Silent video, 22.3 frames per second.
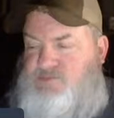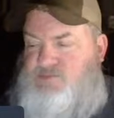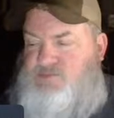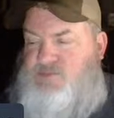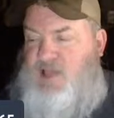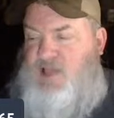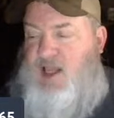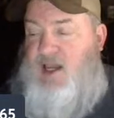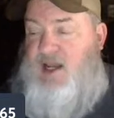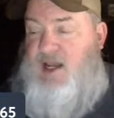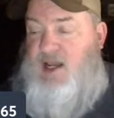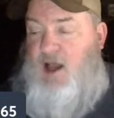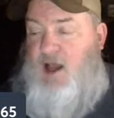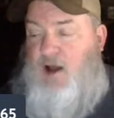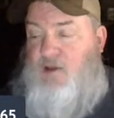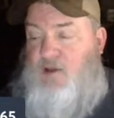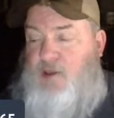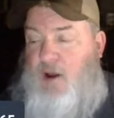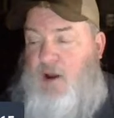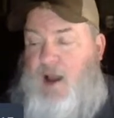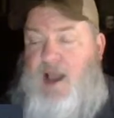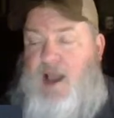and
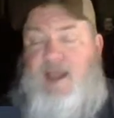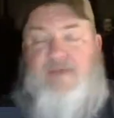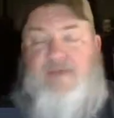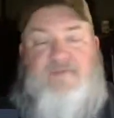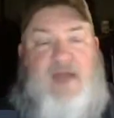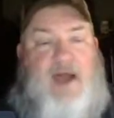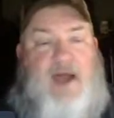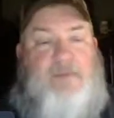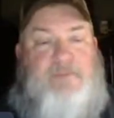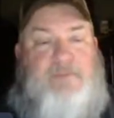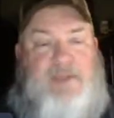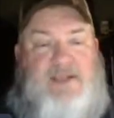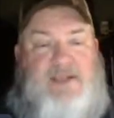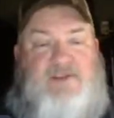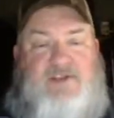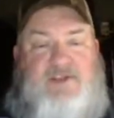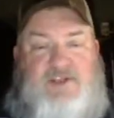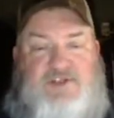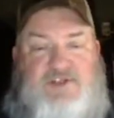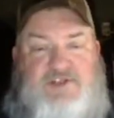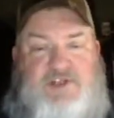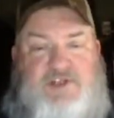although I have not been
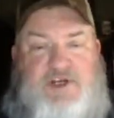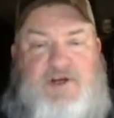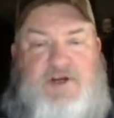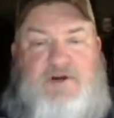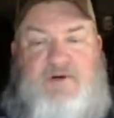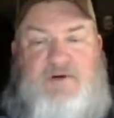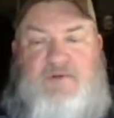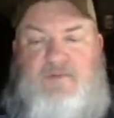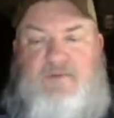this year,